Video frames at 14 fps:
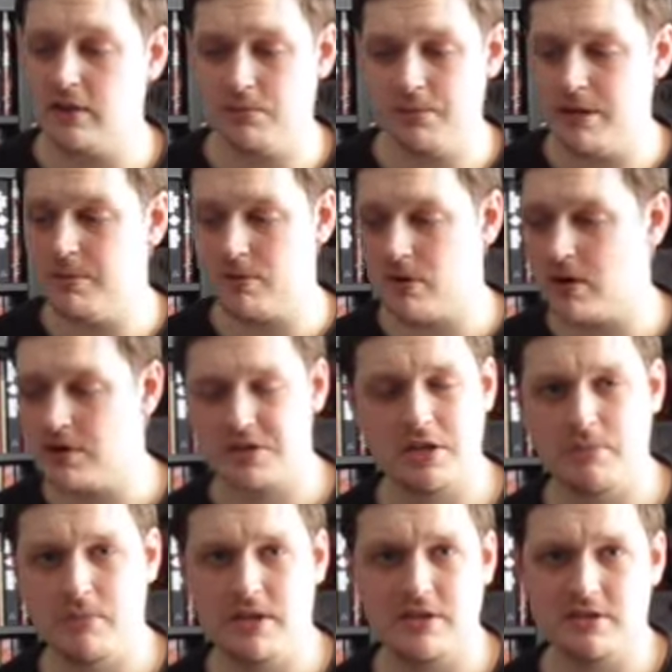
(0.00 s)
that people are
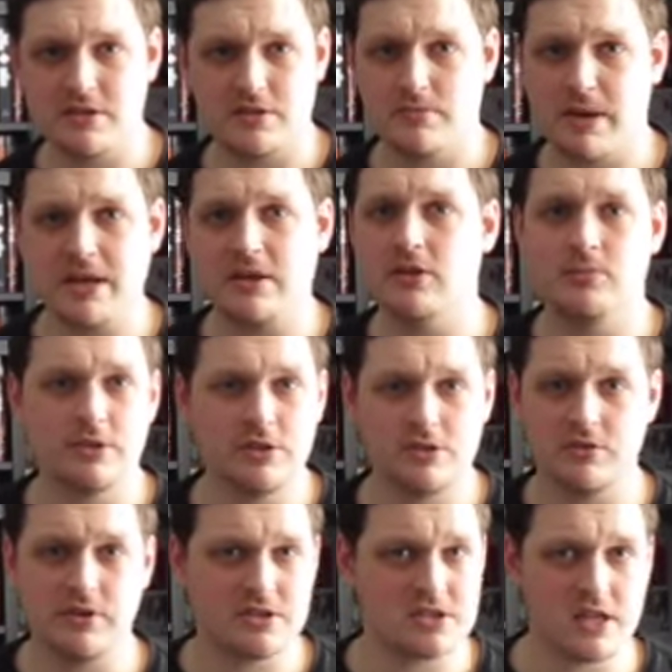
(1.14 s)
asking me to make them and
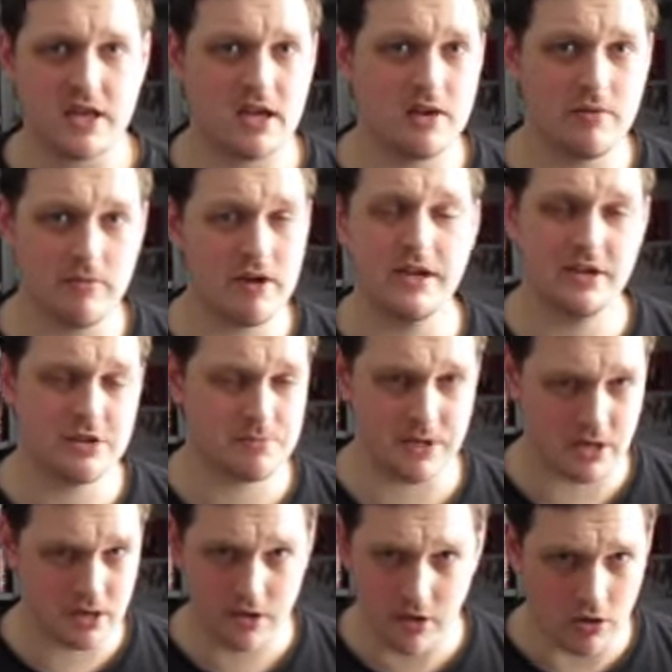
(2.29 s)
do things like that, it really does mean
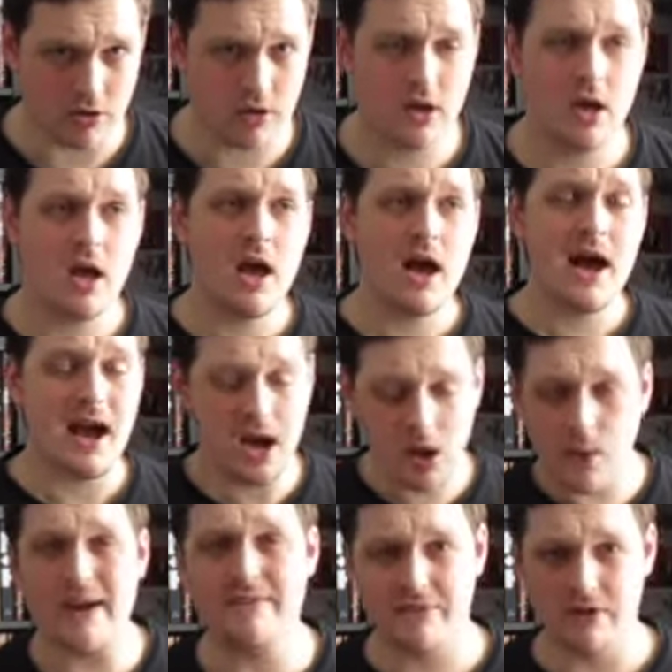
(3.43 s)
a lot.
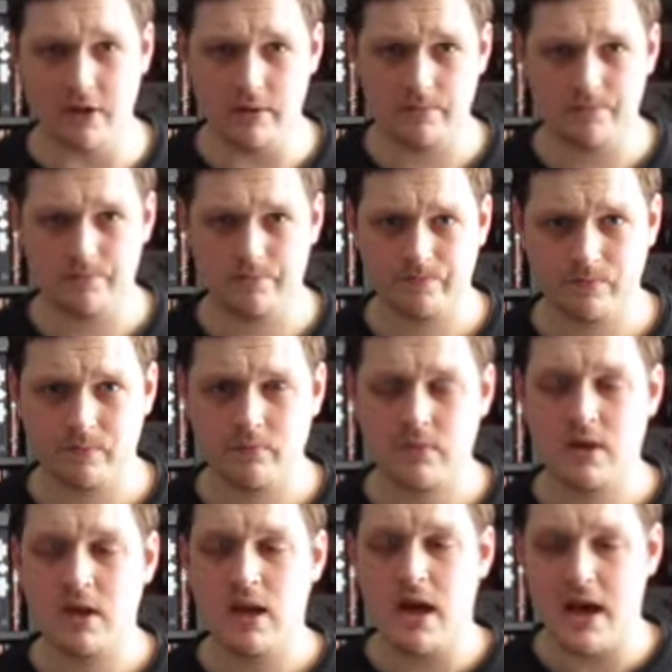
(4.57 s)
However,
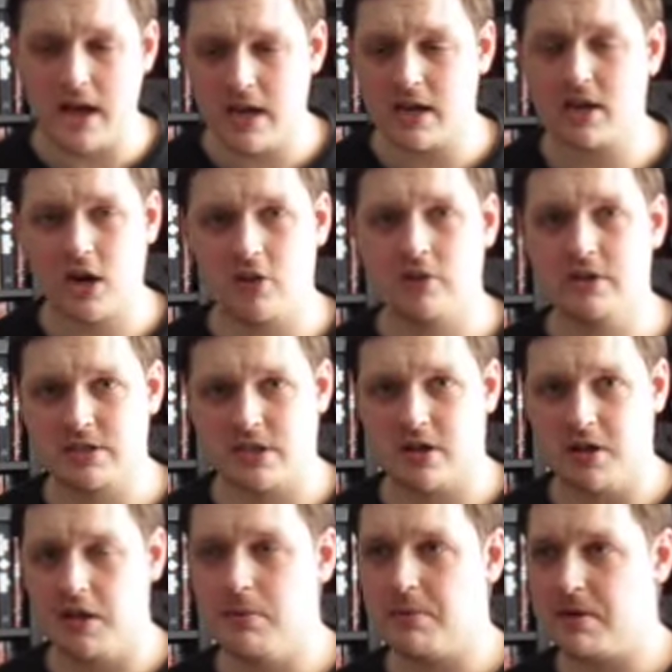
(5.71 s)
at current
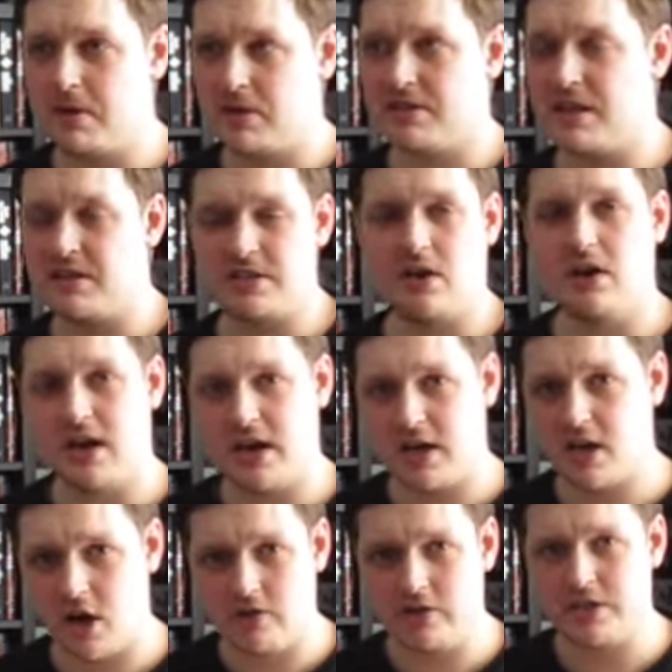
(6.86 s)
time, I'm going to say this out, at
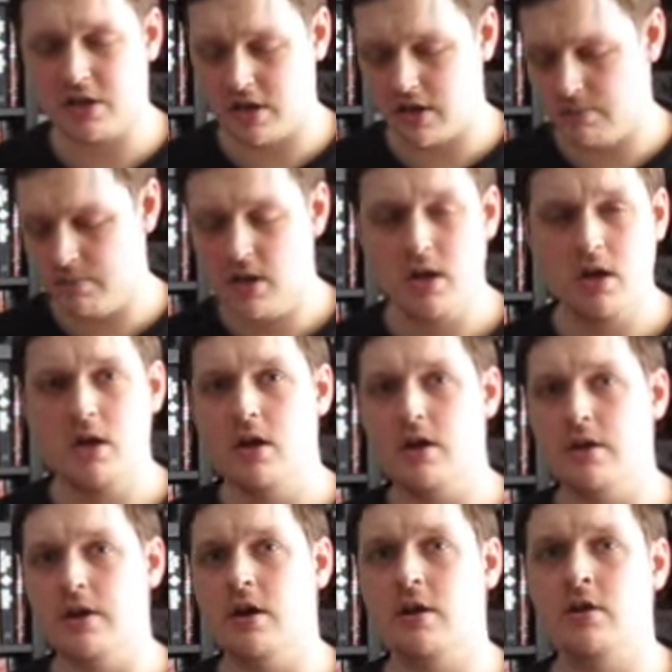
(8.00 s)
current time,
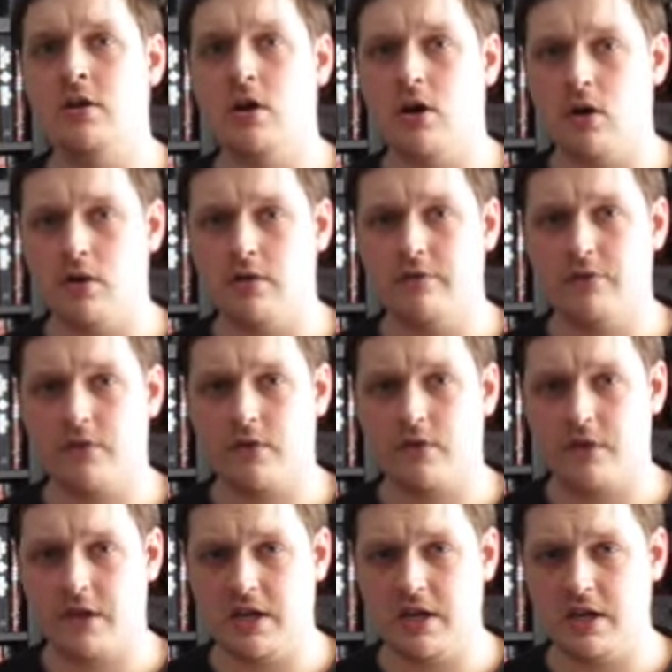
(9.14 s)
none of
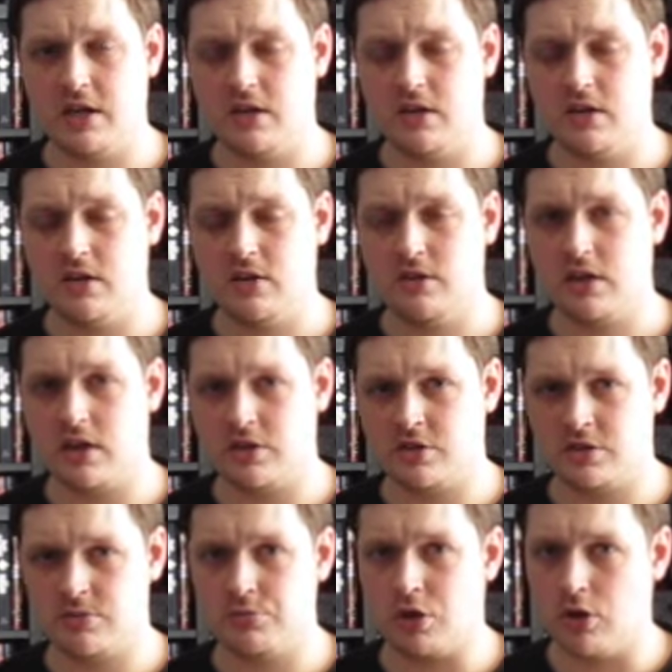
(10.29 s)
the
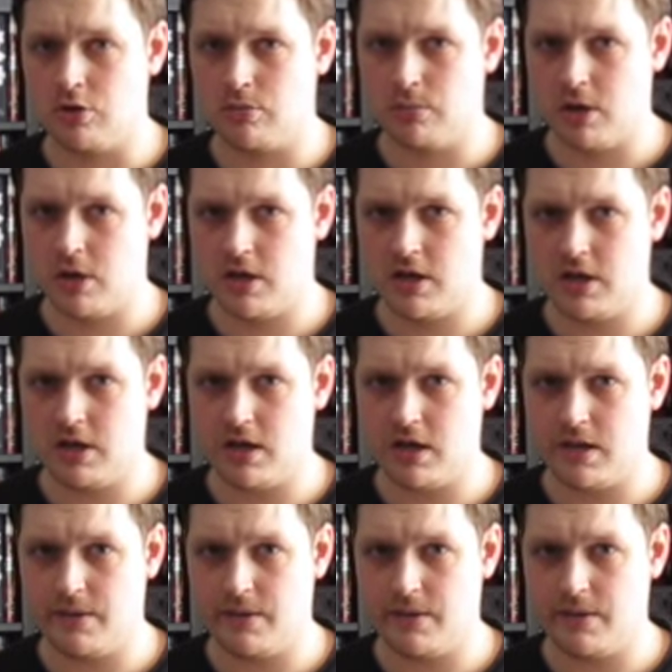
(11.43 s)
customs on my